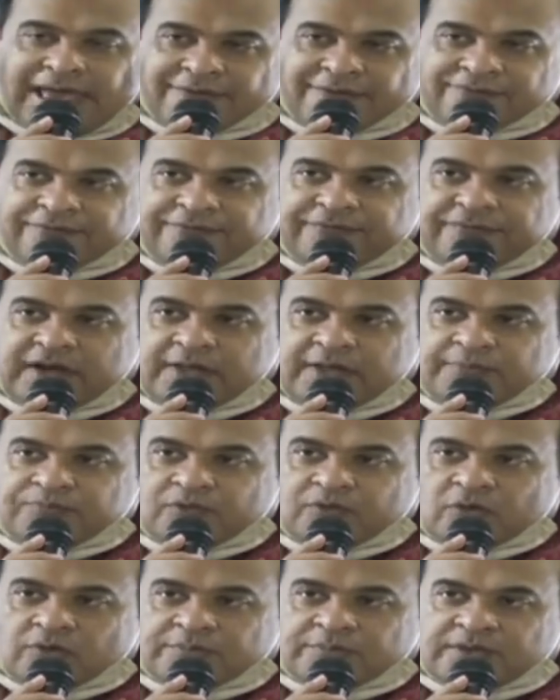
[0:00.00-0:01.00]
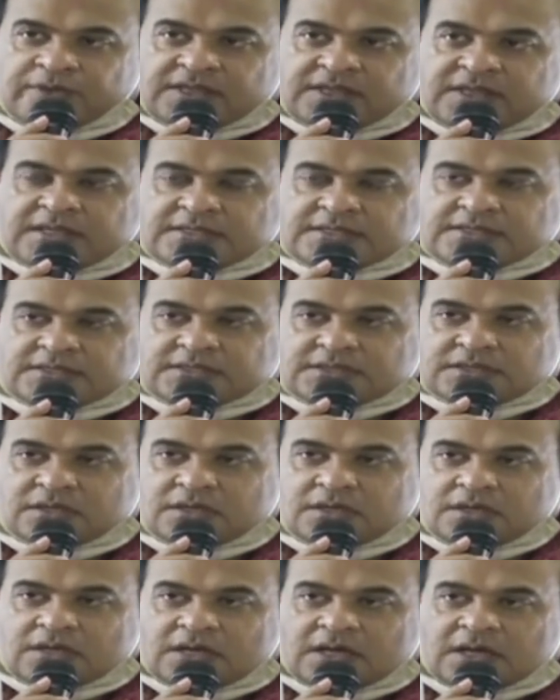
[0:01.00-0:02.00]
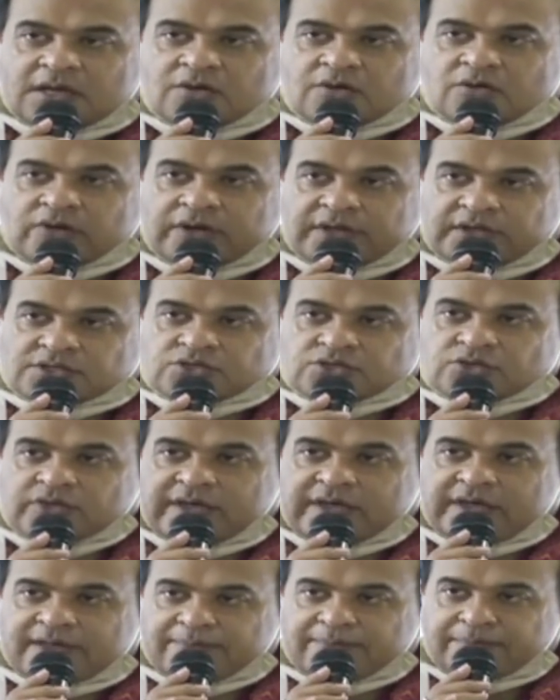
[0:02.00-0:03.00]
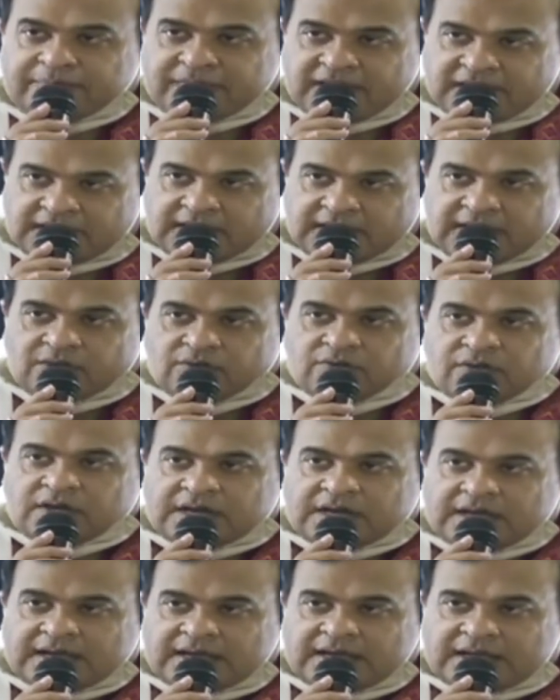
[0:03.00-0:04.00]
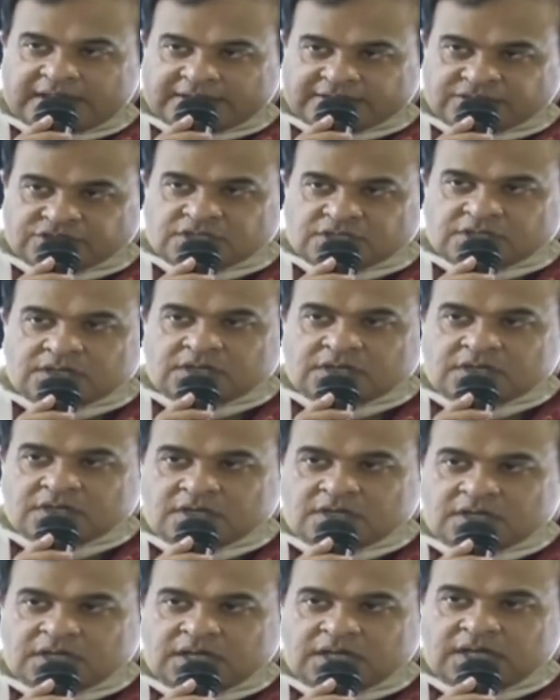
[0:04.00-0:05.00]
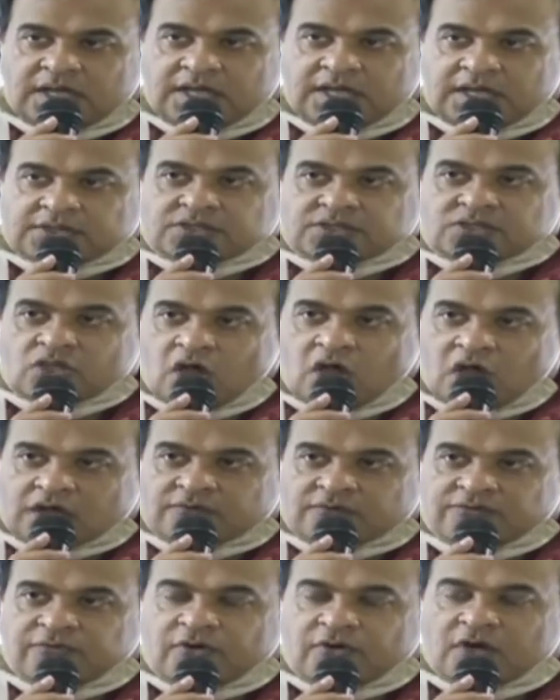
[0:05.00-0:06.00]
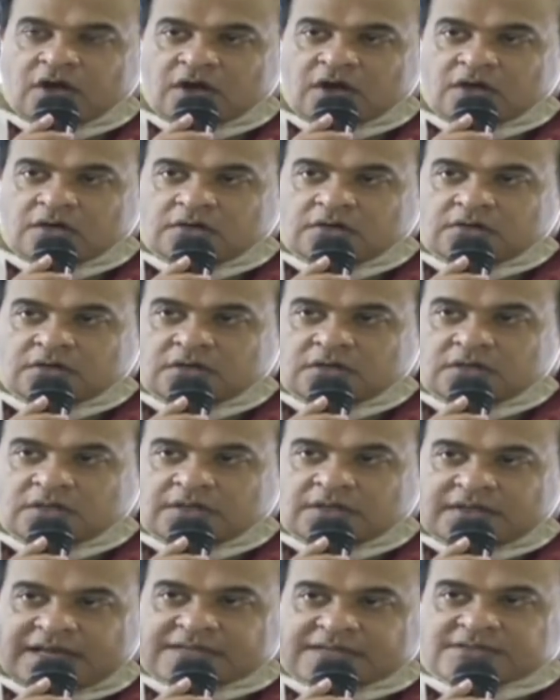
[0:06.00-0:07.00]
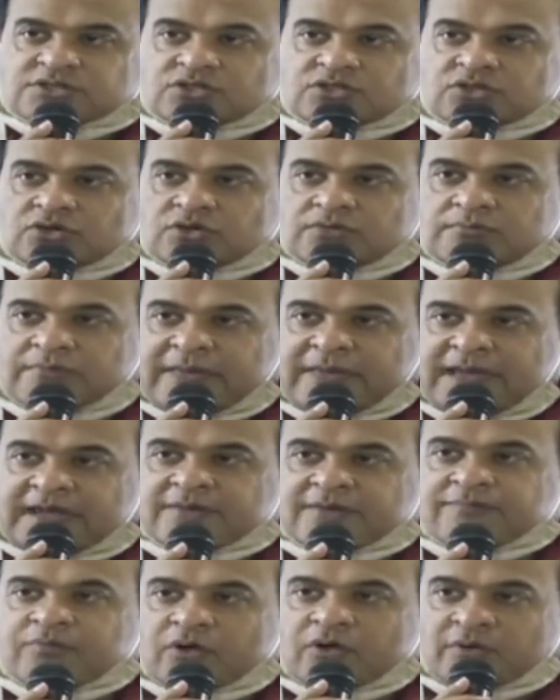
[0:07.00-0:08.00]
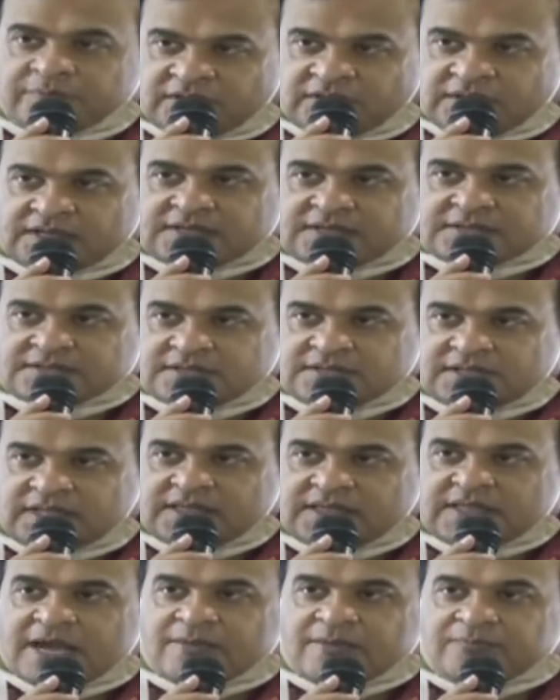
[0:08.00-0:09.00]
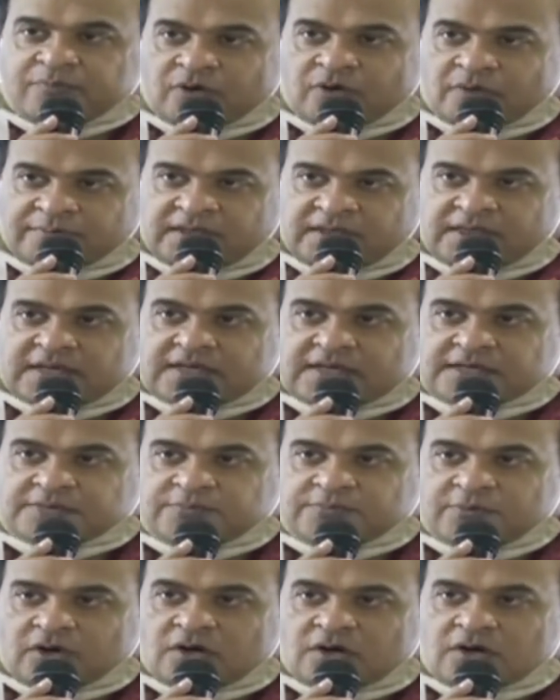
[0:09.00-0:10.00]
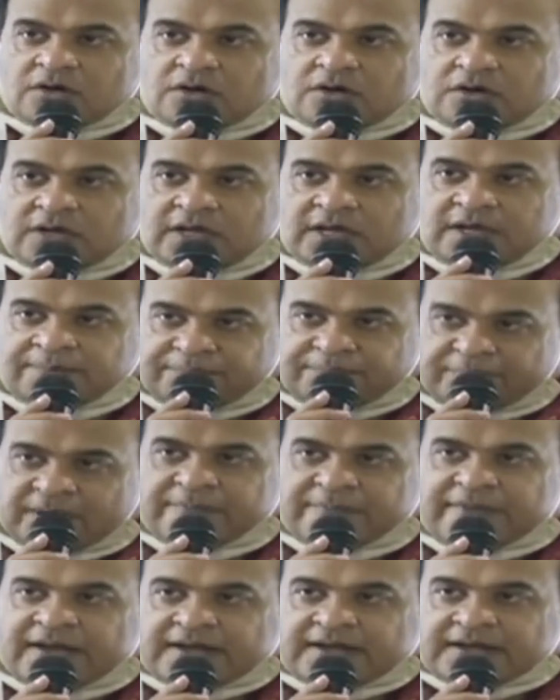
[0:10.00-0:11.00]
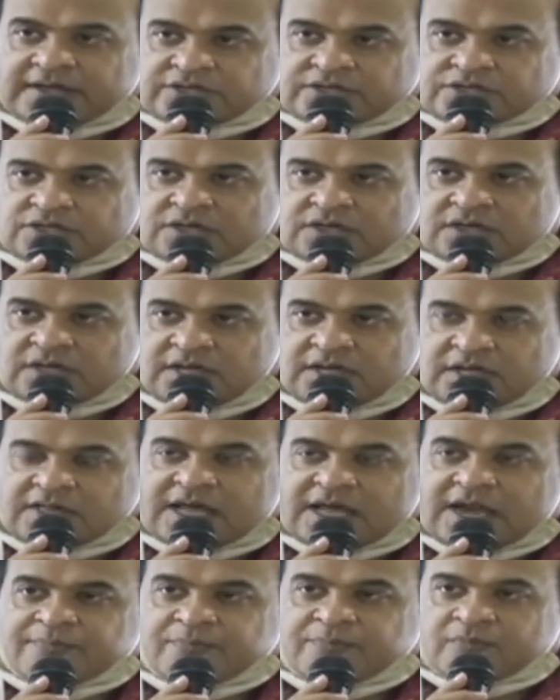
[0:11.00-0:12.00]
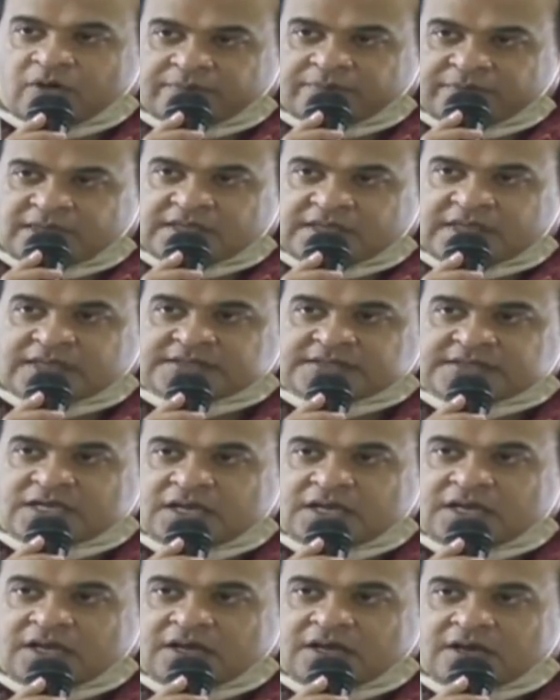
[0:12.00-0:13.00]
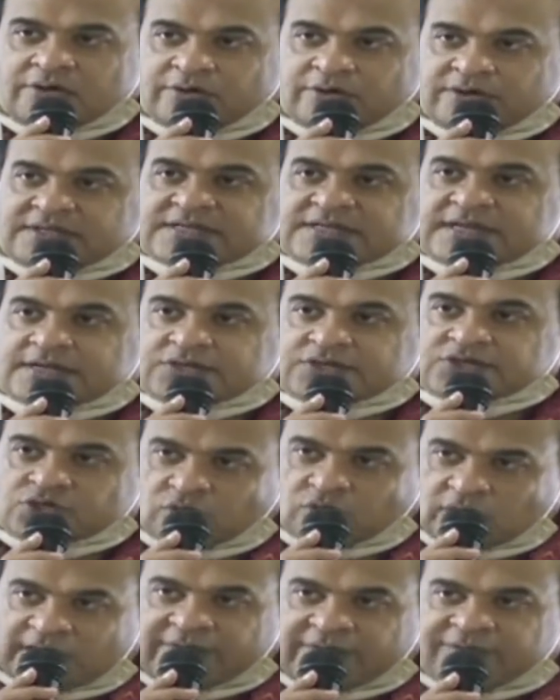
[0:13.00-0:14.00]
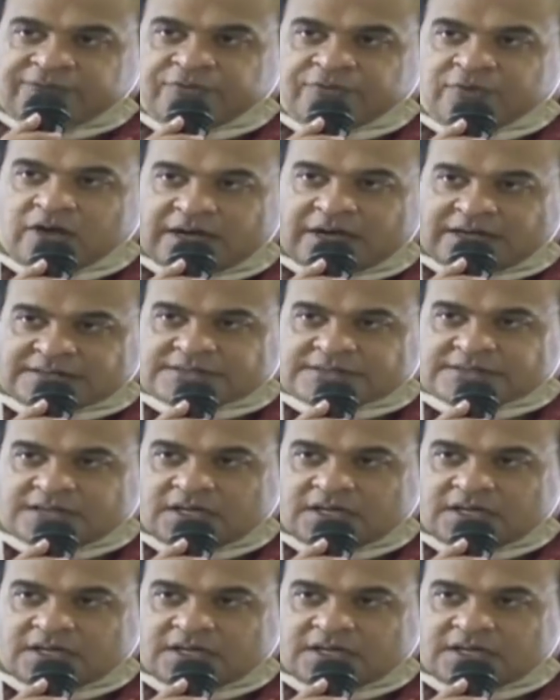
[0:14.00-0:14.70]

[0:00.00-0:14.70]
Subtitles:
Every promises which we have made during the election is not for just to make promises. These are promises for implementation. These are promises which are solemn for us.